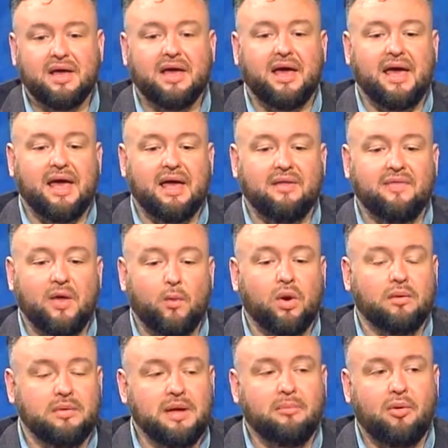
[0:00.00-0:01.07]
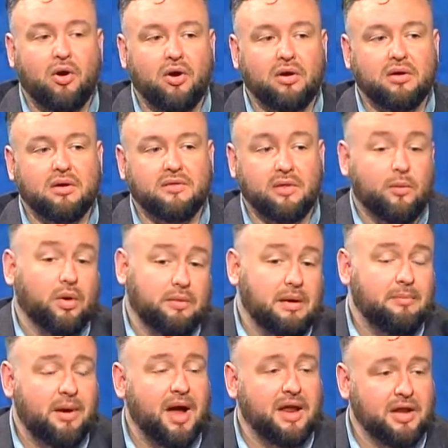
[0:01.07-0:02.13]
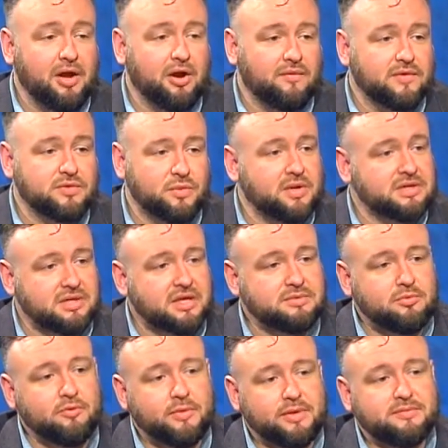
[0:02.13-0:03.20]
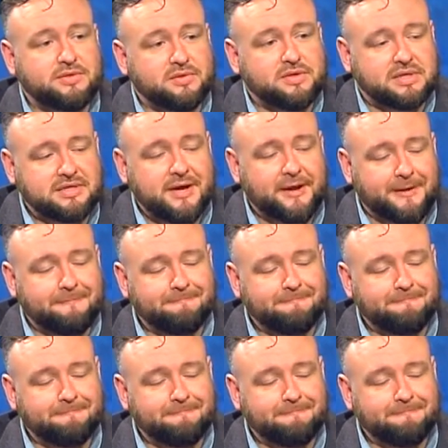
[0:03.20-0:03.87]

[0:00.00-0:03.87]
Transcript: and they want to be a part. They want to be a pioneer in this Renaissance movement. So it's exciting.